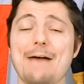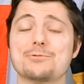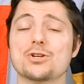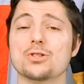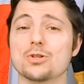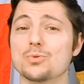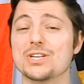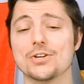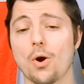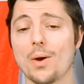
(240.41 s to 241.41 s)

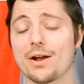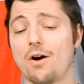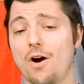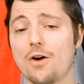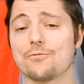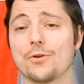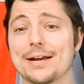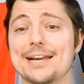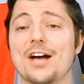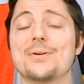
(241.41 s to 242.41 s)
absolutely going off
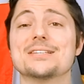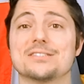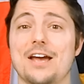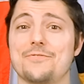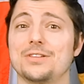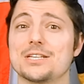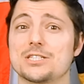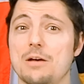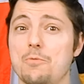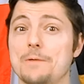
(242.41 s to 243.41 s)
right now. He's definitely
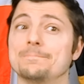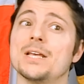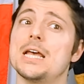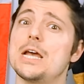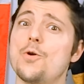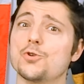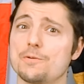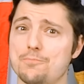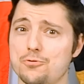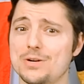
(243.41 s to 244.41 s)
someone who's
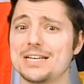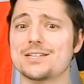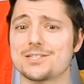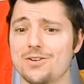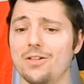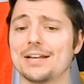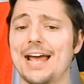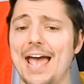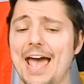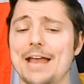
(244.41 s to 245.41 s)
a pretty
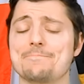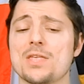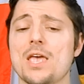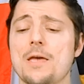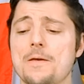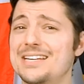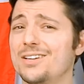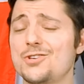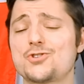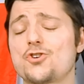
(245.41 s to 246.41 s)
solid add.
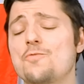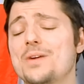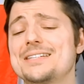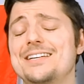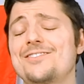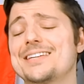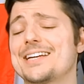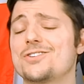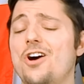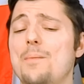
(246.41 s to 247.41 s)
Dylan Strom continues to
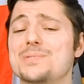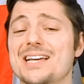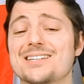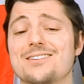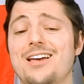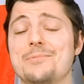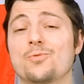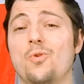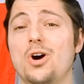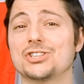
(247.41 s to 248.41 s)
get top 6 time
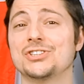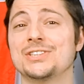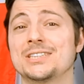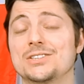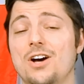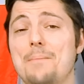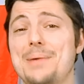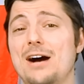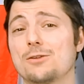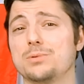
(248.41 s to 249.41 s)
in Washington and
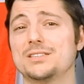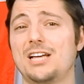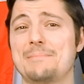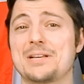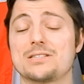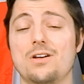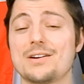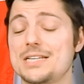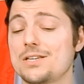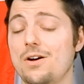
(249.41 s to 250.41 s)
top power play time, and as
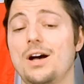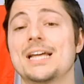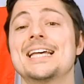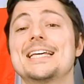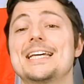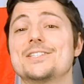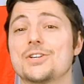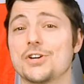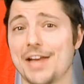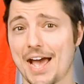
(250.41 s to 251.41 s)
long as he's hot, he's a
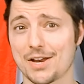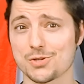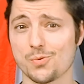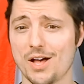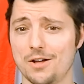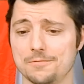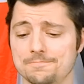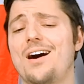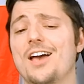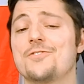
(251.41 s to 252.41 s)
good add as well.
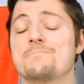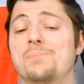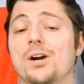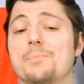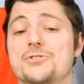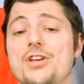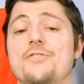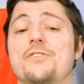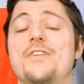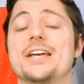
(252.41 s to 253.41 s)
Ivan Barbashev
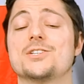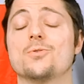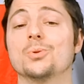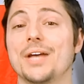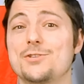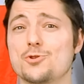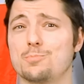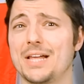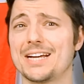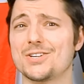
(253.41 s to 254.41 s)
of the Vegas Golden Knights, who's
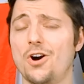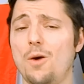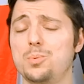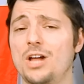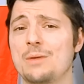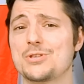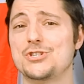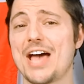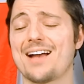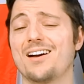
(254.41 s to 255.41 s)
playing top line with
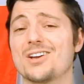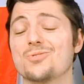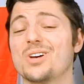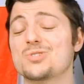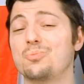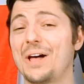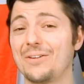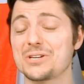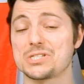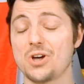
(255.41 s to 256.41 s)
Jack Eichel, as
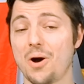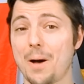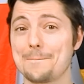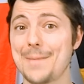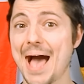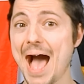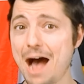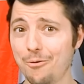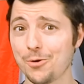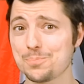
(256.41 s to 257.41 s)
well as top
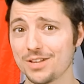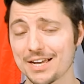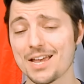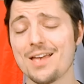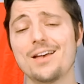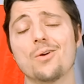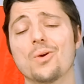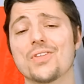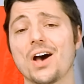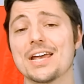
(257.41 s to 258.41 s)
power play
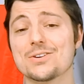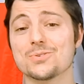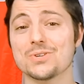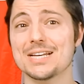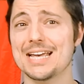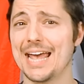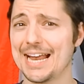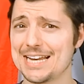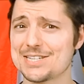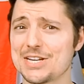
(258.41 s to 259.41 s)
with Eichel.
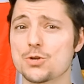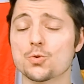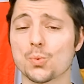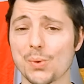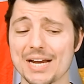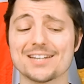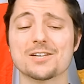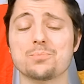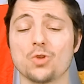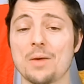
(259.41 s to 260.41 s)
It is a great
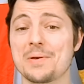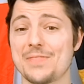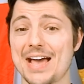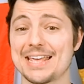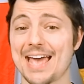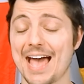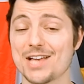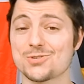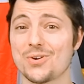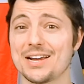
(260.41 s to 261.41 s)
deployment that he
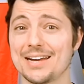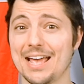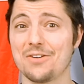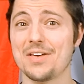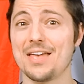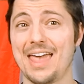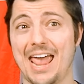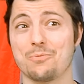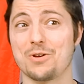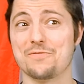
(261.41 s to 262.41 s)
has right now,
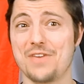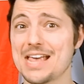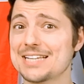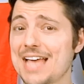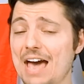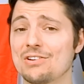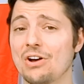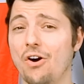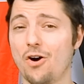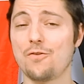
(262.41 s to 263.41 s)
and with Vegas
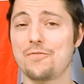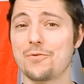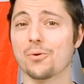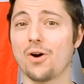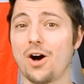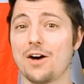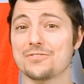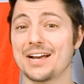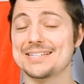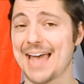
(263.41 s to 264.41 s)
having all 4
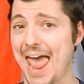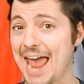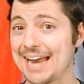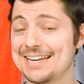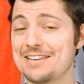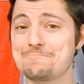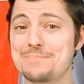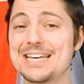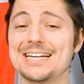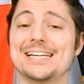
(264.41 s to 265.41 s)
off nights and
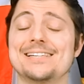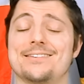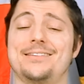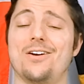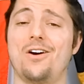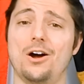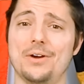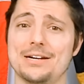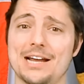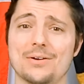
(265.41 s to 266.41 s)
him being decently hot
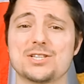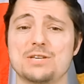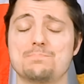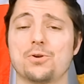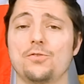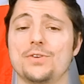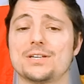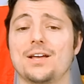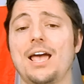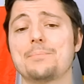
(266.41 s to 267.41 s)
right now, is the
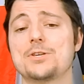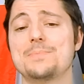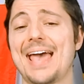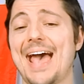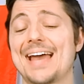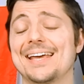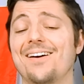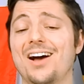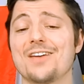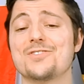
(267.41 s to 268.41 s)
perfect time to be
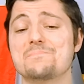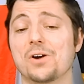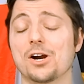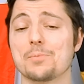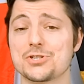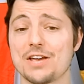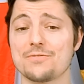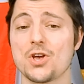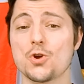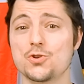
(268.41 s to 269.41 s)
adding Ivan
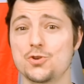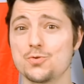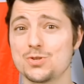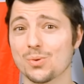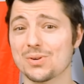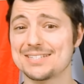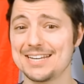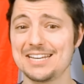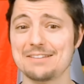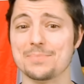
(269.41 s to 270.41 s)
Barbashev to your
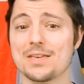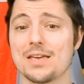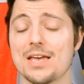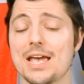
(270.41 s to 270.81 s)
team.